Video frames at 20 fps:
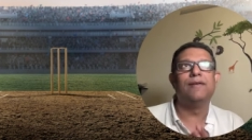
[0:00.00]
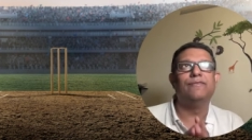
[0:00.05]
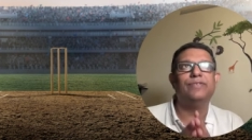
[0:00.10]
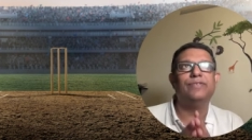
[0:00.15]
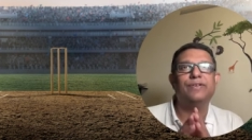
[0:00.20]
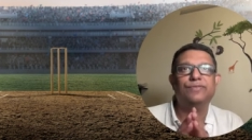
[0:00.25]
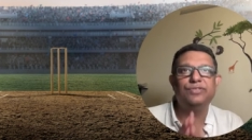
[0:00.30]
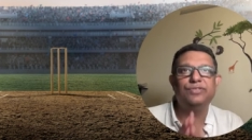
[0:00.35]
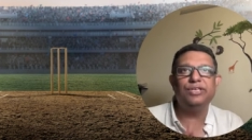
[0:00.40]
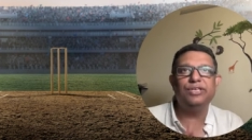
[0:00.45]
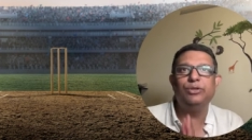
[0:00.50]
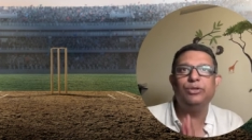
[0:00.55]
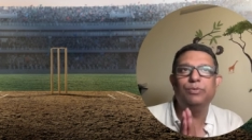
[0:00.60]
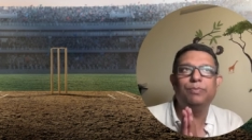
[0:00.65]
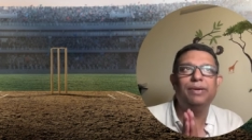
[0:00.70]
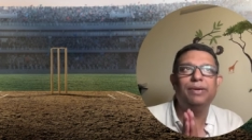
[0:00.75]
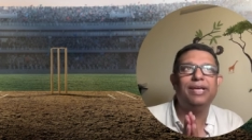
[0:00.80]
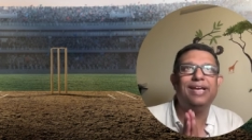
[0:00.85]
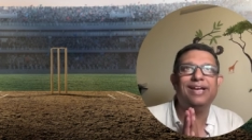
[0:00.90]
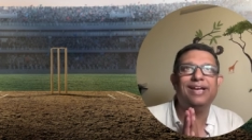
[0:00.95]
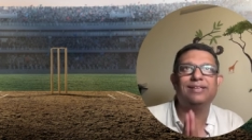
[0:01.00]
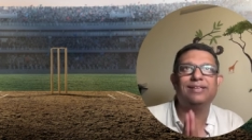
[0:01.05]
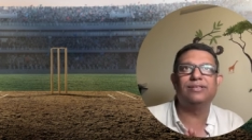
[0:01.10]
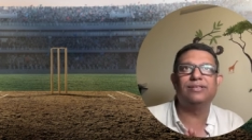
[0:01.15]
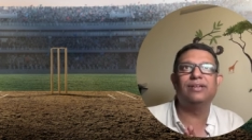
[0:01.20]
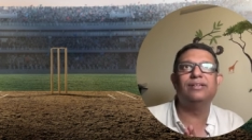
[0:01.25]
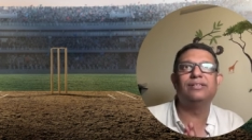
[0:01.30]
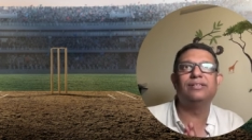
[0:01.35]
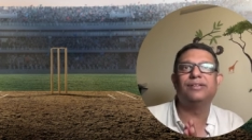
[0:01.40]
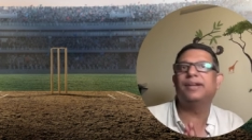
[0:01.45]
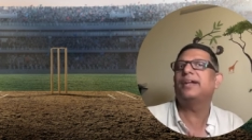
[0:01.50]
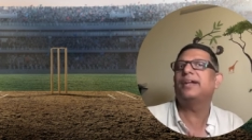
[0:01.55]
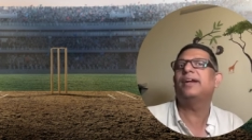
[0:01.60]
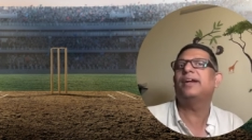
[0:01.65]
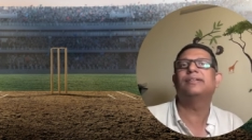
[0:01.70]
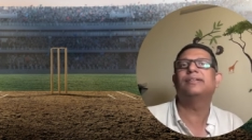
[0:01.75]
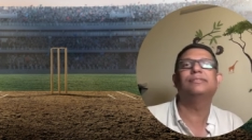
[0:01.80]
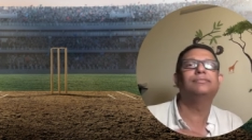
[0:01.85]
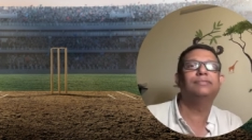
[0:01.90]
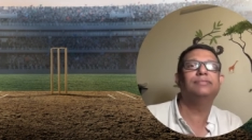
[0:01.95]
we have seen you play excellent cricket
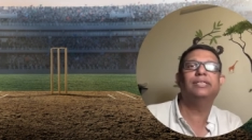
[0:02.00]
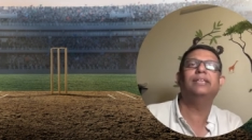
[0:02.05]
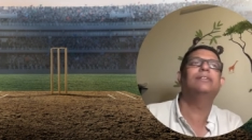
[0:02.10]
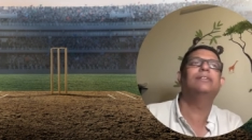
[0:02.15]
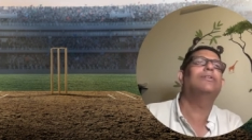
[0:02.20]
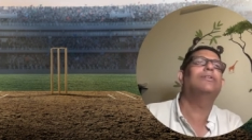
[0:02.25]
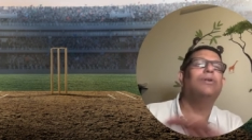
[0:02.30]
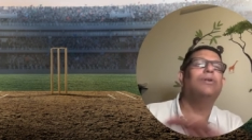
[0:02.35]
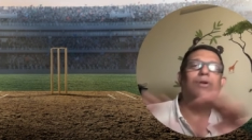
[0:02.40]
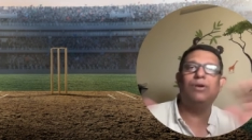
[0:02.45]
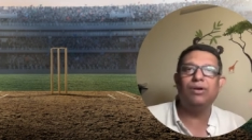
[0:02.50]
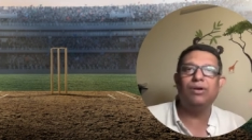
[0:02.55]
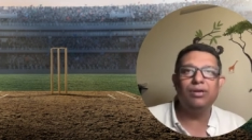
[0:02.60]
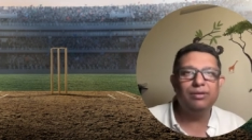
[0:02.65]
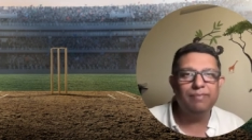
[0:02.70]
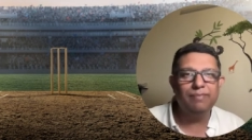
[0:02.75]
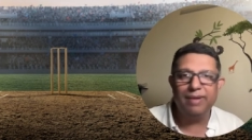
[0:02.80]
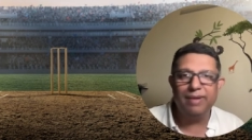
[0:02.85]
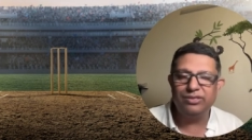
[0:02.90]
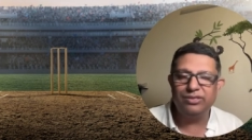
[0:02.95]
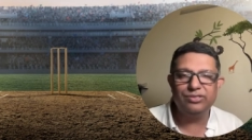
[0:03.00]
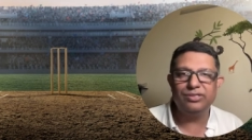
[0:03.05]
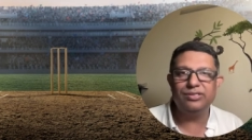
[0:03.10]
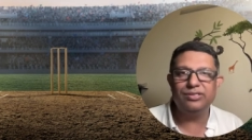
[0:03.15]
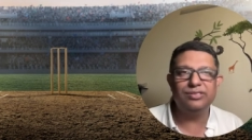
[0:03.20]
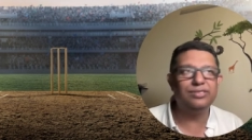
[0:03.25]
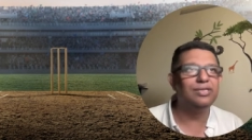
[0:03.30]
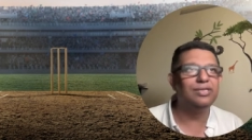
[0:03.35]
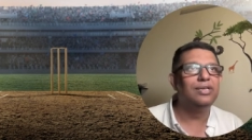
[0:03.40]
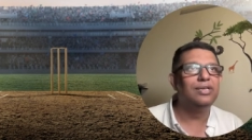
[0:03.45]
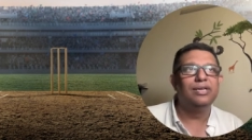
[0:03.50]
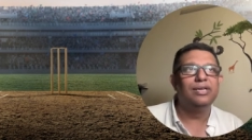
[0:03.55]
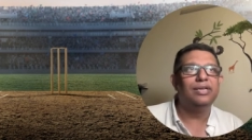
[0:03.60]
in all matches,